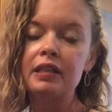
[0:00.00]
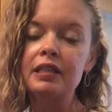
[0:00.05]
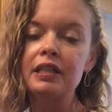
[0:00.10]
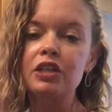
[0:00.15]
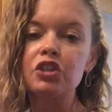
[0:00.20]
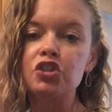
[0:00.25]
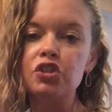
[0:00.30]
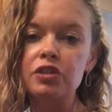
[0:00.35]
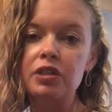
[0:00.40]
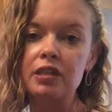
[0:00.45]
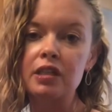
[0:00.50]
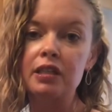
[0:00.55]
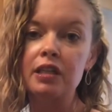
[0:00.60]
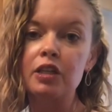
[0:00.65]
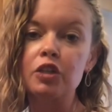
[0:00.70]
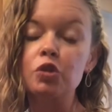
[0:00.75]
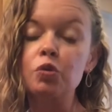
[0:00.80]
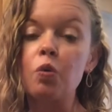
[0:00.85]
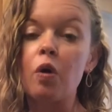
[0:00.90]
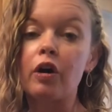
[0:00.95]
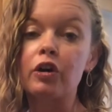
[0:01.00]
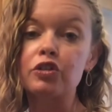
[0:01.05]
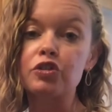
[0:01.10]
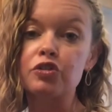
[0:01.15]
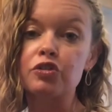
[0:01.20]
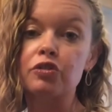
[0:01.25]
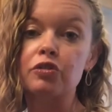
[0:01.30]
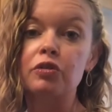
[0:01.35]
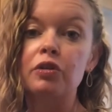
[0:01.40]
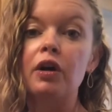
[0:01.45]
dishes in the
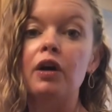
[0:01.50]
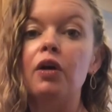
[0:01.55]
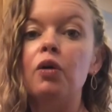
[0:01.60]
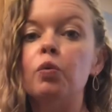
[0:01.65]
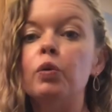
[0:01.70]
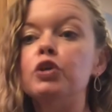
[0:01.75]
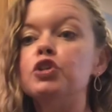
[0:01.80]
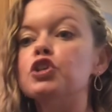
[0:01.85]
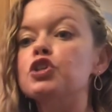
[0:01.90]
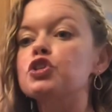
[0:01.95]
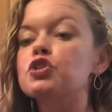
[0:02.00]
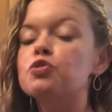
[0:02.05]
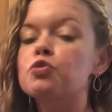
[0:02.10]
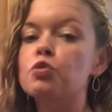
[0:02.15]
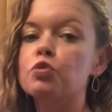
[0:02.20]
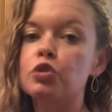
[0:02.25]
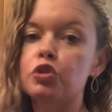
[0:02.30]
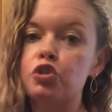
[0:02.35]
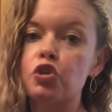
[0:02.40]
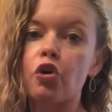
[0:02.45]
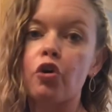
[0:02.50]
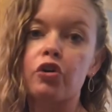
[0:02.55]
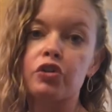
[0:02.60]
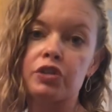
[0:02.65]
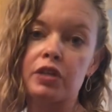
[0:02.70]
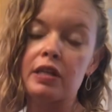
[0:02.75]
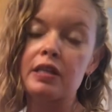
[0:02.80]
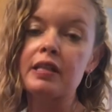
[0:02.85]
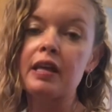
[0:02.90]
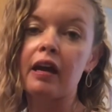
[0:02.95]
dishwasher, we just threw the
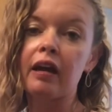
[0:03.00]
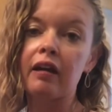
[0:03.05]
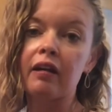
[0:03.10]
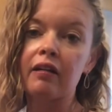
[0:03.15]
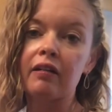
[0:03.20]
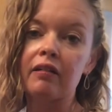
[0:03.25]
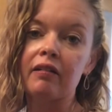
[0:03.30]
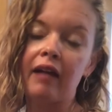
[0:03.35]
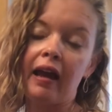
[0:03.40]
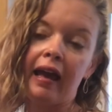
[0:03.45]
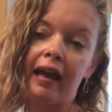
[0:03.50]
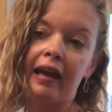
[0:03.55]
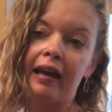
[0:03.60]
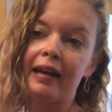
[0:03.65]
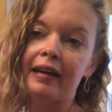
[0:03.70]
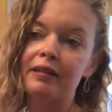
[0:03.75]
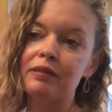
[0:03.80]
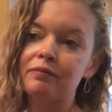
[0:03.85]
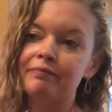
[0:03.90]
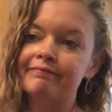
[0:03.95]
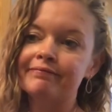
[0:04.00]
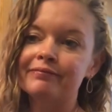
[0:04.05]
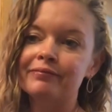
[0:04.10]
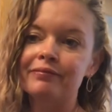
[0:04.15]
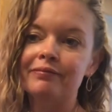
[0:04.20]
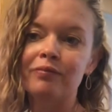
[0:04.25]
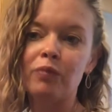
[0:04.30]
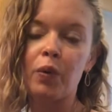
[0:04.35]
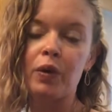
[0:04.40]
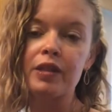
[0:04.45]
jars in there, and
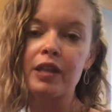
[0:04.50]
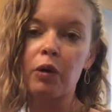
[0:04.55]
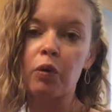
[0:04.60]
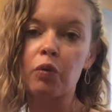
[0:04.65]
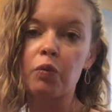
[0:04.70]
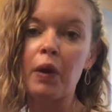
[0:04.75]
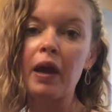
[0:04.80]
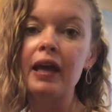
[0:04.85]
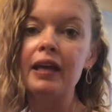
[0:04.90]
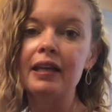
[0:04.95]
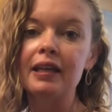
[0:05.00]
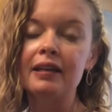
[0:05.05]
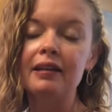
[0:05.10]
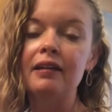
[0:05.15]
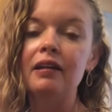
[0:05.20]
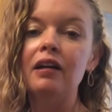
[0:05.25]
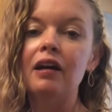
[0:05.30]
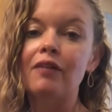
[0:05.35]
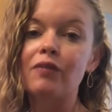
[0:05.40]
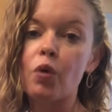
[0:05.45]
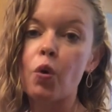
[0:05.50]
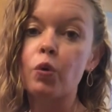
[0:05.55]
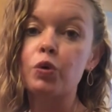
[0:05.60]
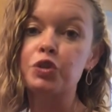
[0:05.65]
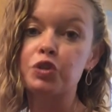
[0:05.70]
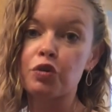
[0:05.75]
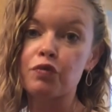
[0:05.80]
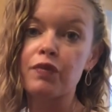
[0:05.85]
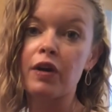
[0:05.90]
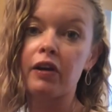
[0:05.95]
when they were ready, of
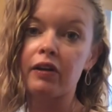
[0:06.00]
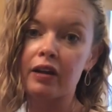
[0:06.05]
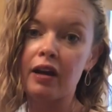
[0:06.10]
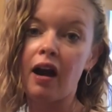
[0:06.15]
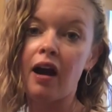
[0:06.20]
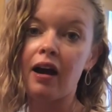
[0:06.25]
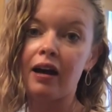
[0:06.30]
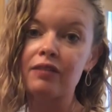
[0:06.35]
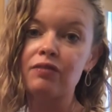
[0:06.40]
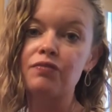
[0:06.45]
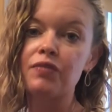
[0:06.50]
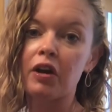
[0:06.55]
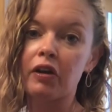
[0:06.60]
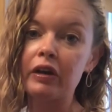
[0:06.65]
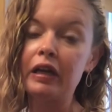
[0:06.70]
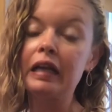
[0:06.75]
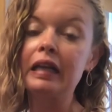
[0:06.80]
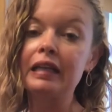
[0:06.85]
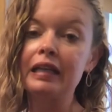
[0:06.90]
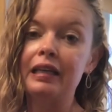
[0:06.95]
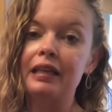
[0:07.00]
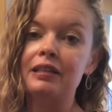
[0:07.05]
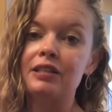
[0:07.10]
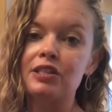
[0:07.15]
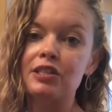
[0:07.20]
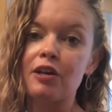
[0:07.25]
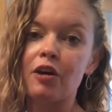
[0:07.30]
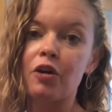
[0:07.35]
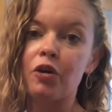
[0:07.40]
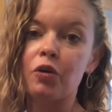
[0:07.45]
course, they're very hot and very clean.
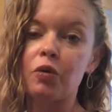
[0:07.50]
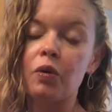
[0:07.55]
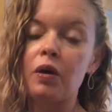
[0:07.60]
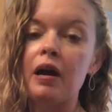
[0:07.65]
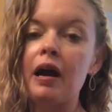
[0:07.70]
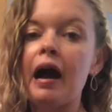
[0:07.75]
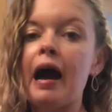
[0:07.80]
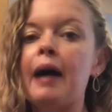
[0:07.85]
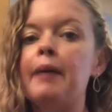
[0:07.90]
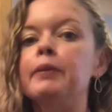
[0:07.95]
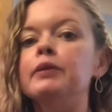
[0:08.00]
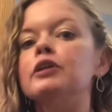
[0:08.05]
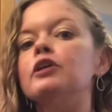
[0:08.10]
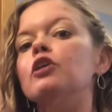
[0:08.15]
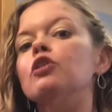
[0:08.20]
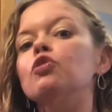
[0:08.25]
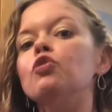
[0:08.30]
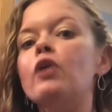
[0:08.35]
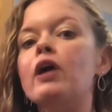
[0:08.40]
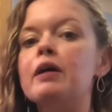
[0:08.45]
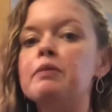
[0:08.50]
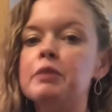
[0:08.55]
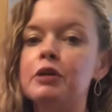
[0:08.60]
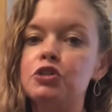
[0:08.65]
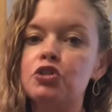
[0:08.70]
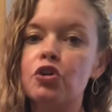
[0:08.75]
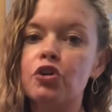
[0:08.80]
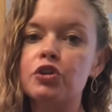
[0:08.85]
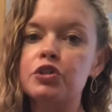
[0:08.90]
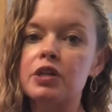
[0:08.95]
So I'm going to go grab my
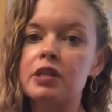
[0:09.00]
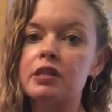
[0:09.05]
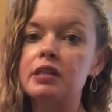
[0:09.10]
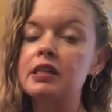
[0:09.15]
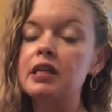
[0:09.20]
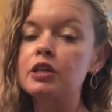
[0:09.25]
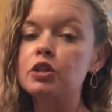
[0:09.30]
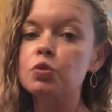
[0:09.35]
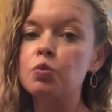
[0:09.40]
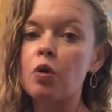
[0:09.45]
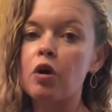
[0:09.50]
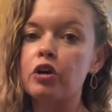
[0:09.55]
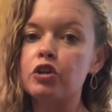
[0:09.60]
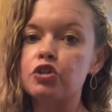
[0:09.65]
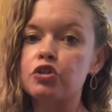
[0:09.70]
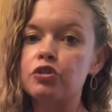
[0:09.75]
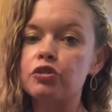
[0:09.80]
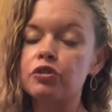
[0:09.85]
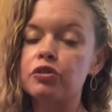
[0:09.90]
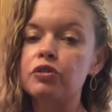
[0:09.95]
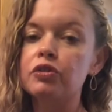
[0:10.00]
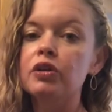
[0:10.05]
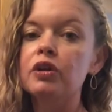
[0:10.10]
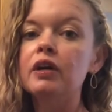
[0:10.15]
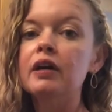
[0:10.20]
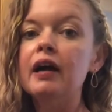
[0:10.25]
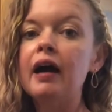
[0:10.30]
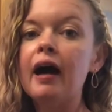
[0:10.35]
jars out of the dishwasher